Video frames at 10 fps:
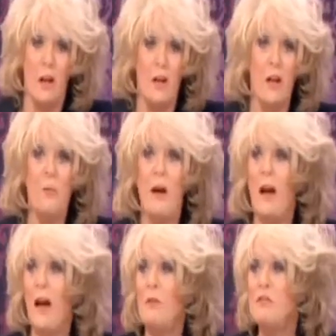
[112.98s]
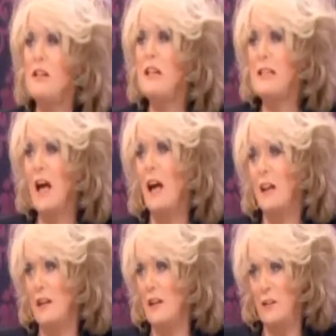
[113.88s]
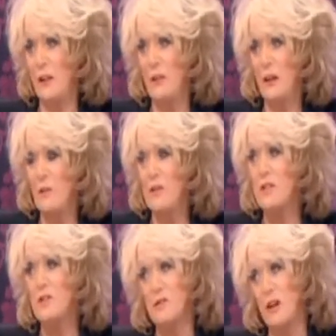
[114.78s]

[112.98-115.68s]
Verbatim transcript: No, but I was only tired though. I wasn't